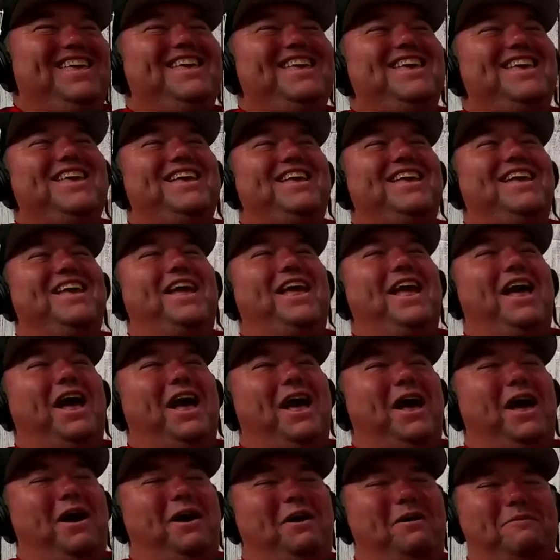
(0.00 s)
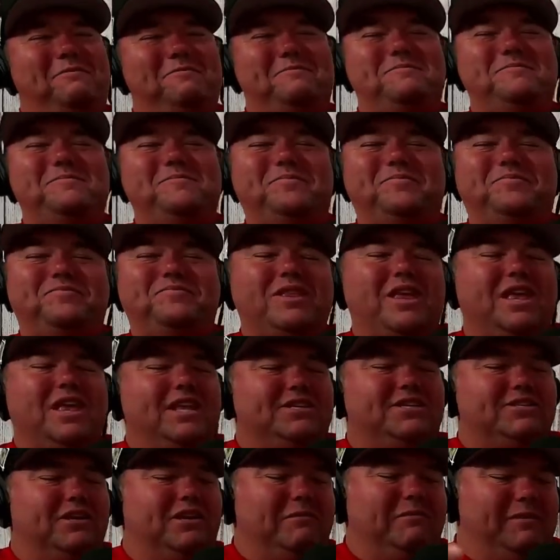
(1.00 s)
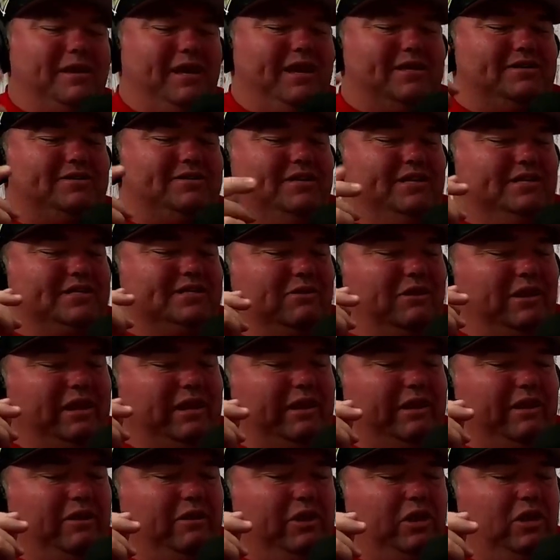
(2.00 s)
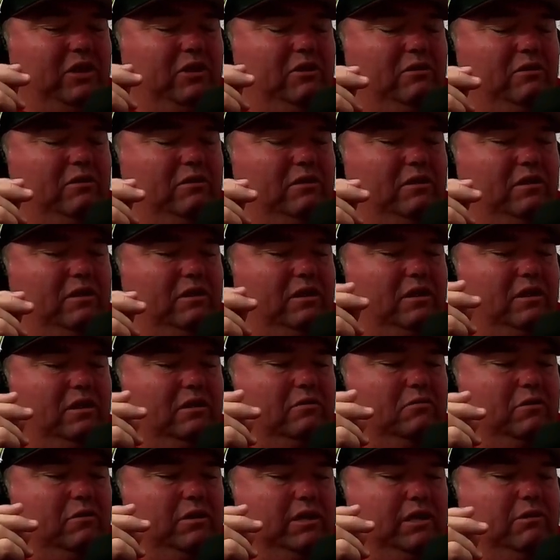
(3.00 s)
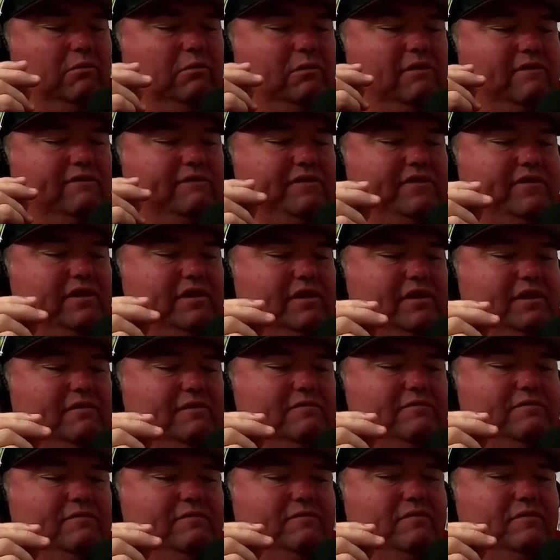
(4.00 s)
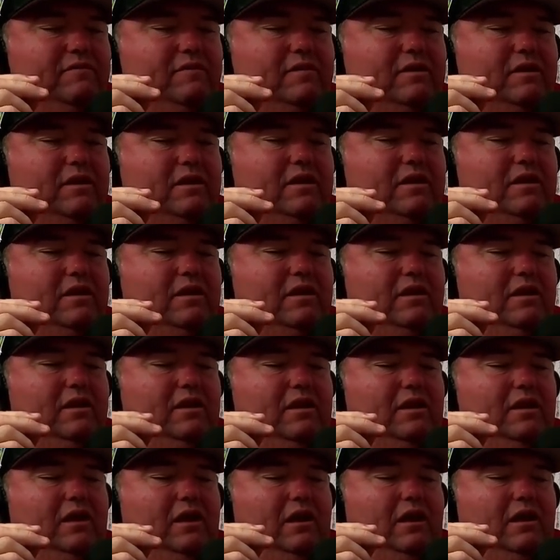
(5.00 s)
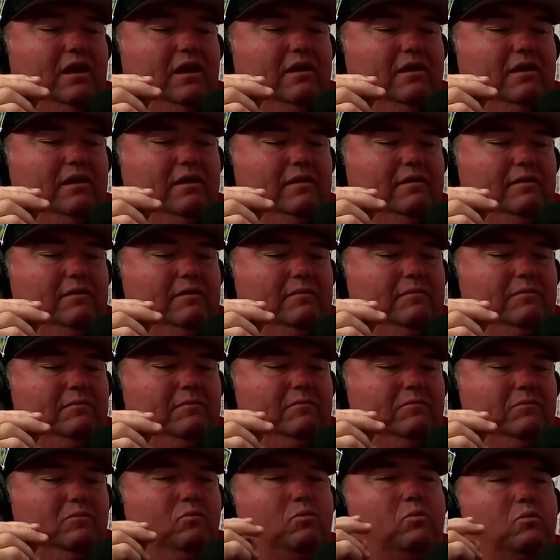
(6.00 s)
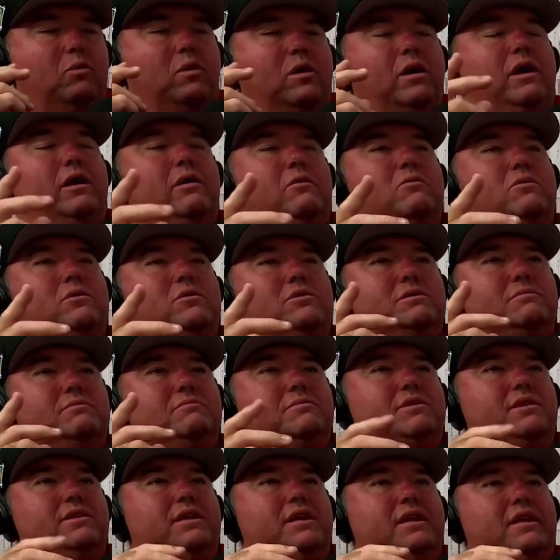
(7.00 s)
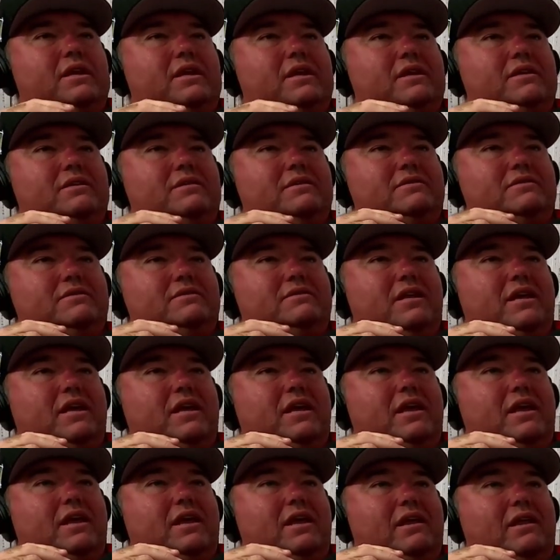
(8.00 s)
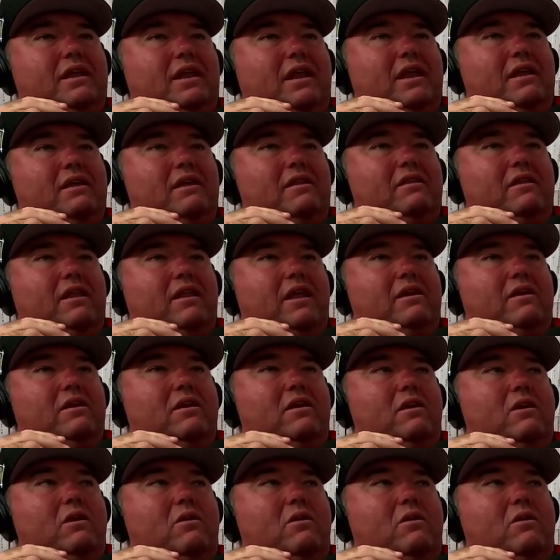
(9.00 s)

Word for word: What's he having? Um, so let me ask you this: like you, when you were in Philly, um, what were some things that like like